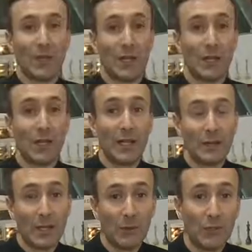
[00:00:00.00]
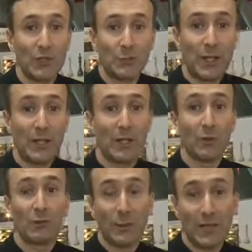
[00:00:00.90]
Okay, I'm
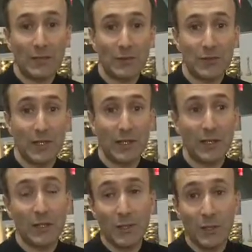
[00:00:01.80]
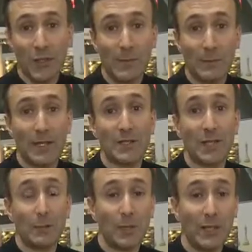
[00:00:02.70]
Beynon from Active Silicon, a UK-based
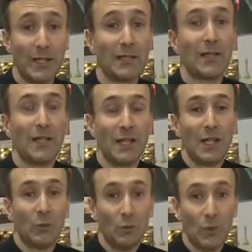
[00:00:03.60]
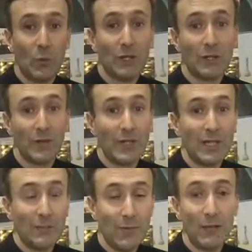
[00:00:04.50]
company. We're one of
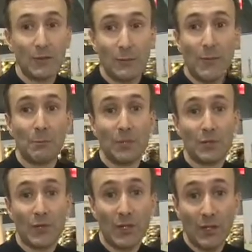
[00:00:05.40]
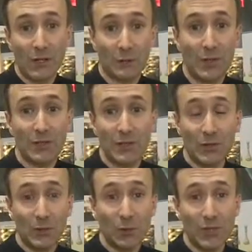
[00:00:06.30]
the founder members of the CoaXPress
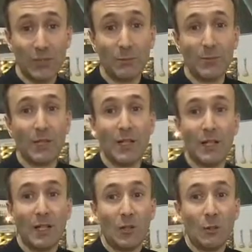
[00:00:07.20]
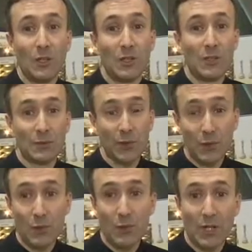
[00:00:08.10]
consortium, which is for the
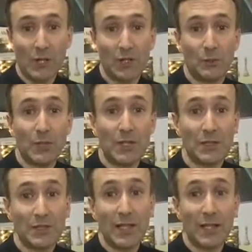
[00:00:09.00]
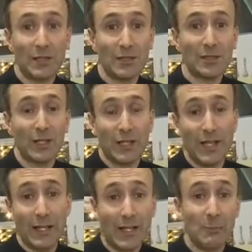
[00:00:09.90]
new CoaXPress standard to
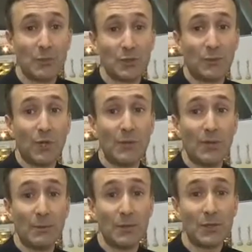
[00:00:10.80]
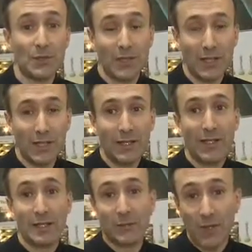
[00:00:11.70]
connect cameras to frame grabbers.
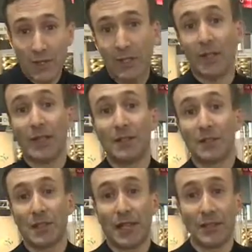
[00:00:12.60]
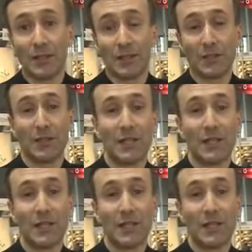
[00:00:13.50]
It's a very high-end standard